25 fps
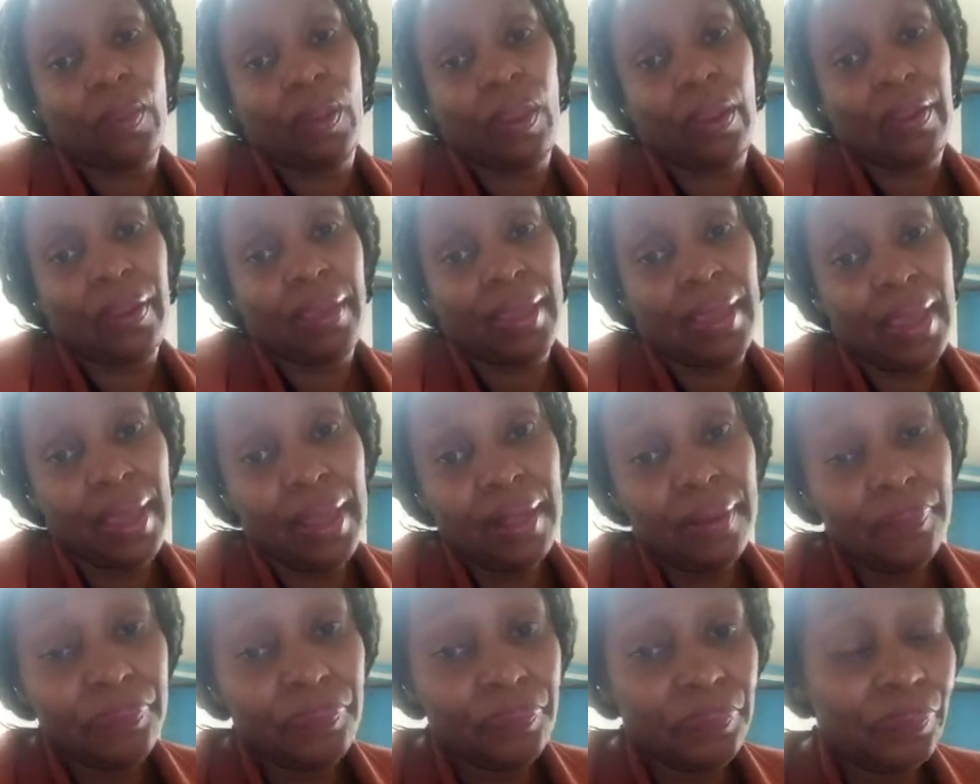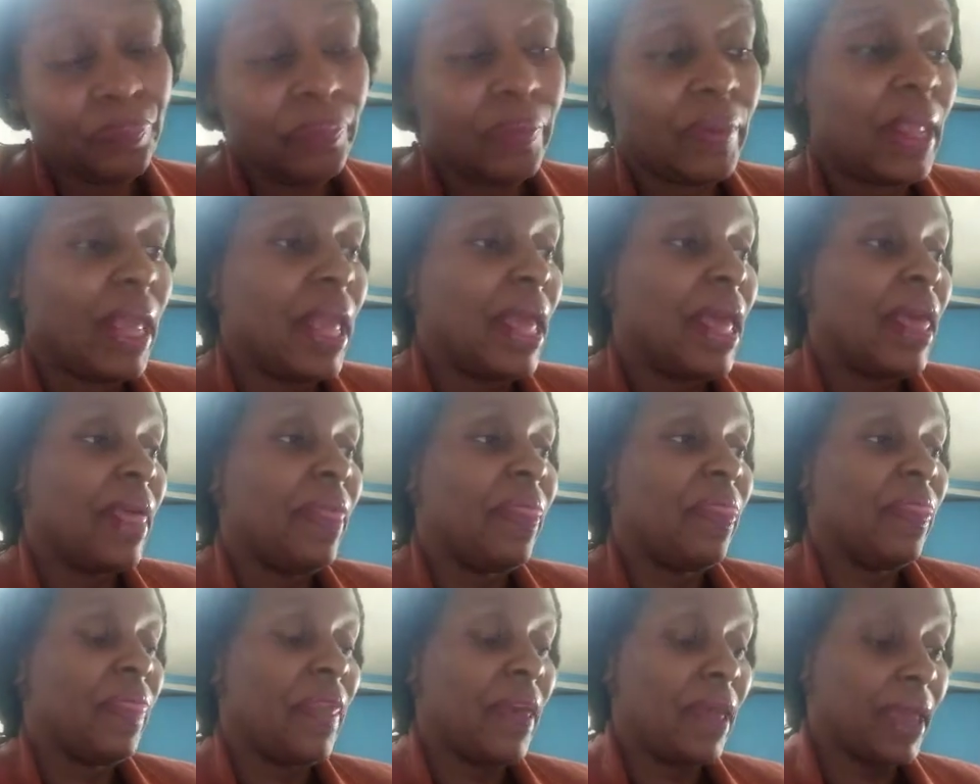Okay,
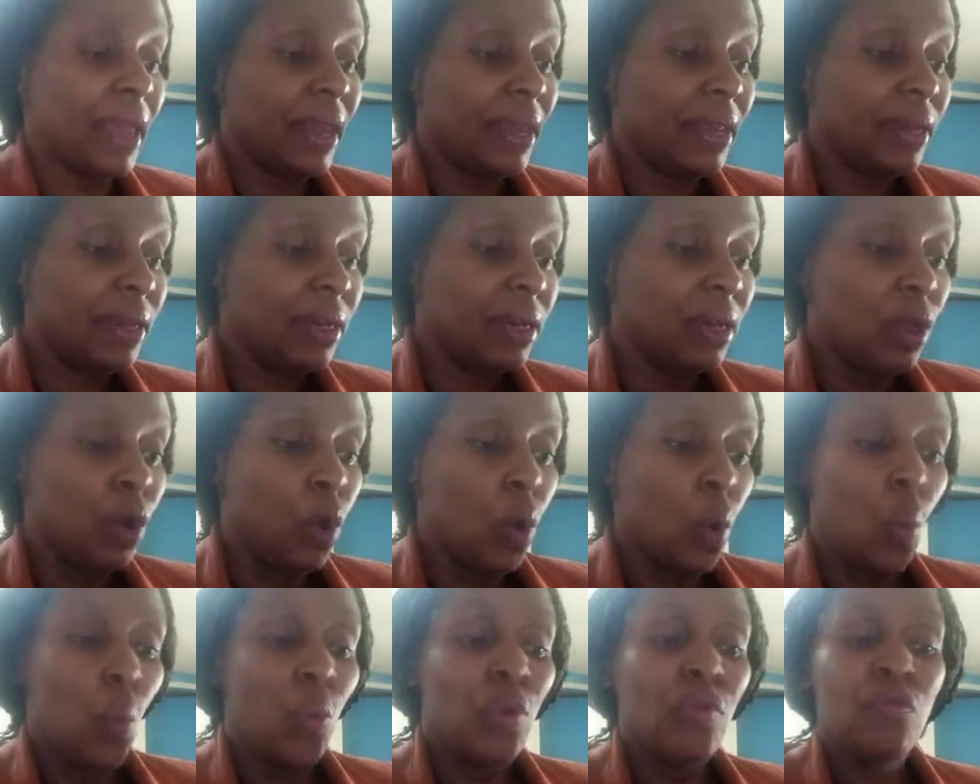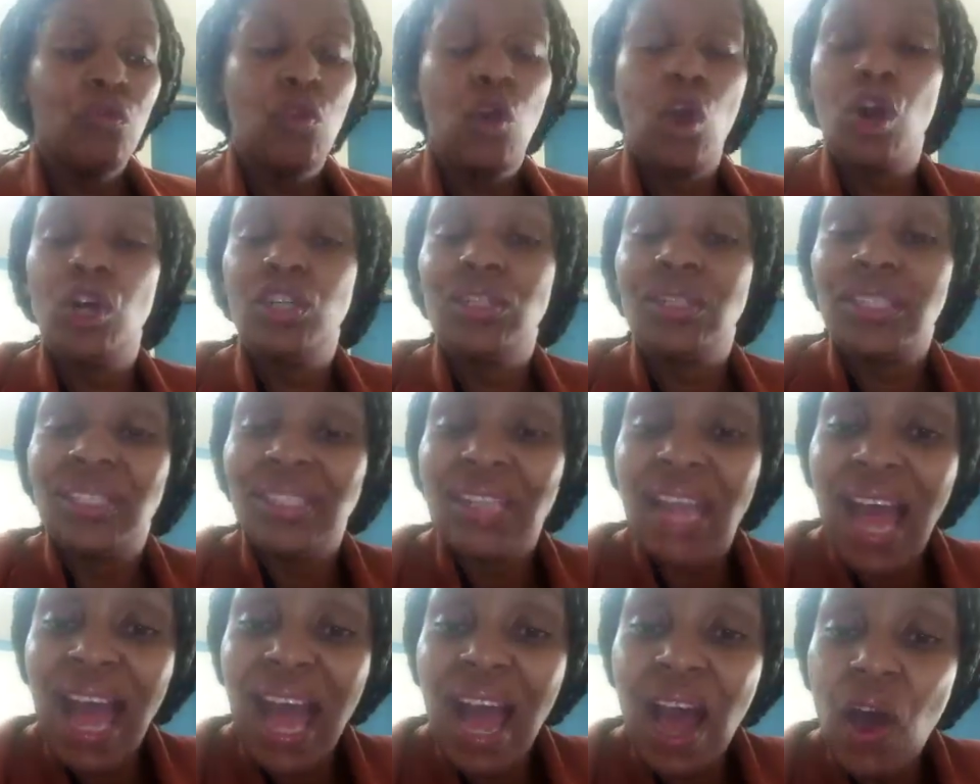then we've got
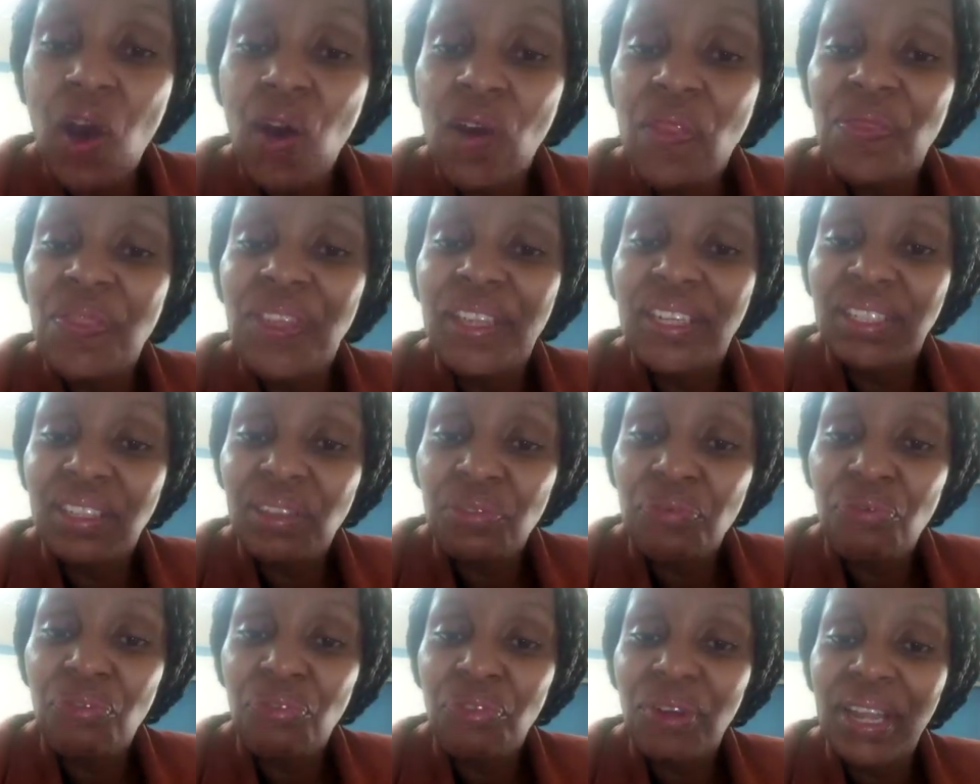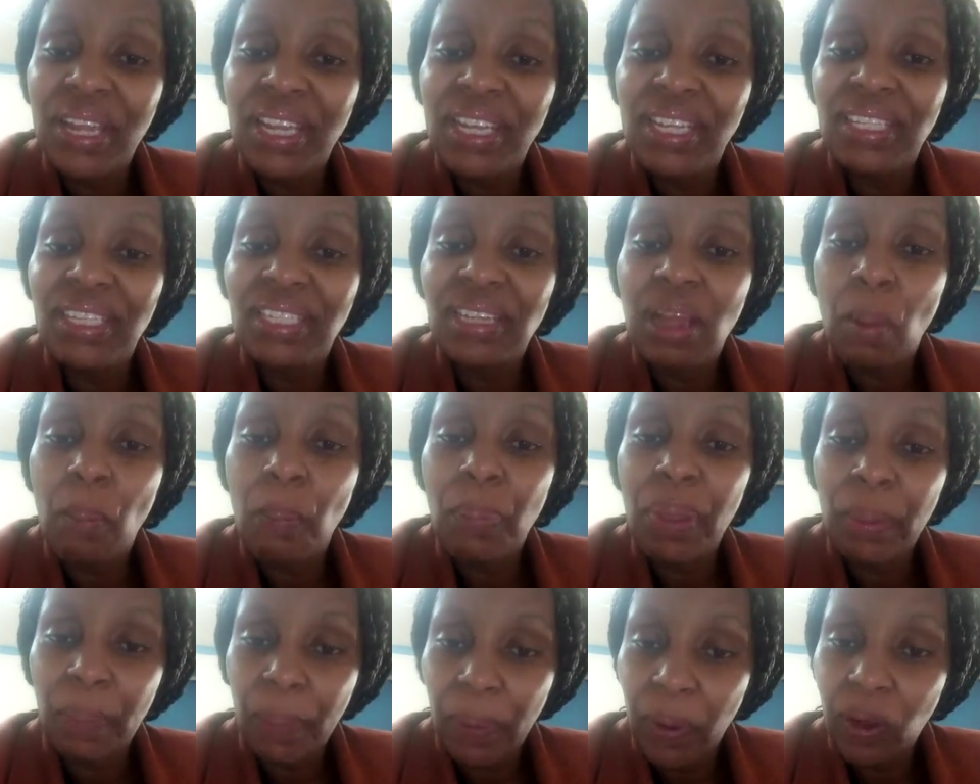now the different
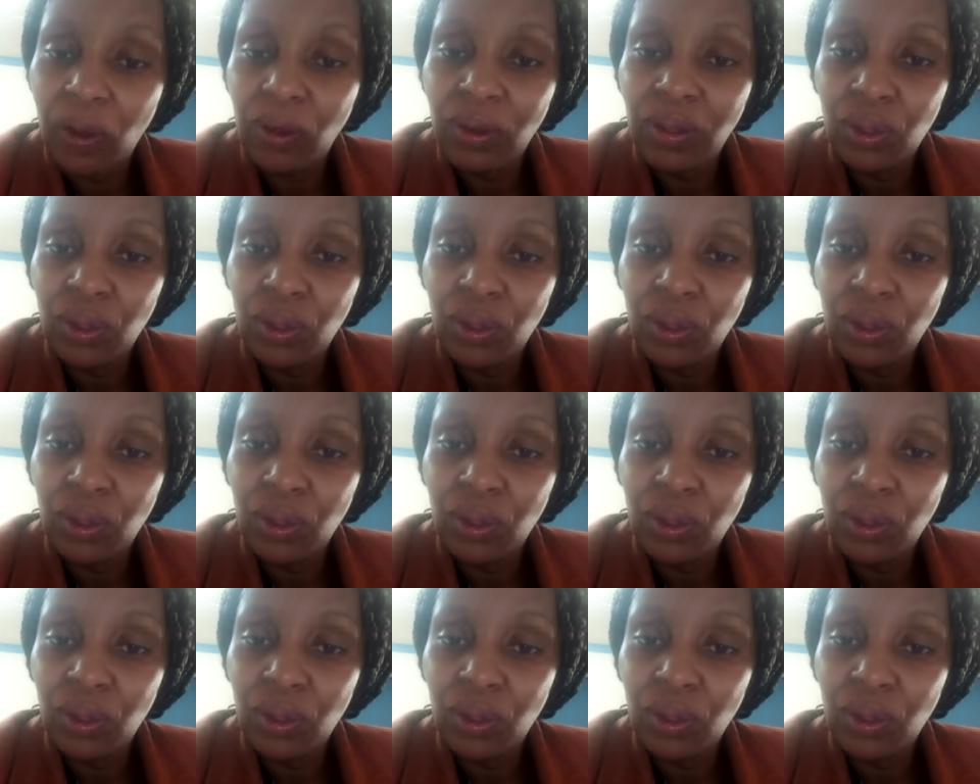people.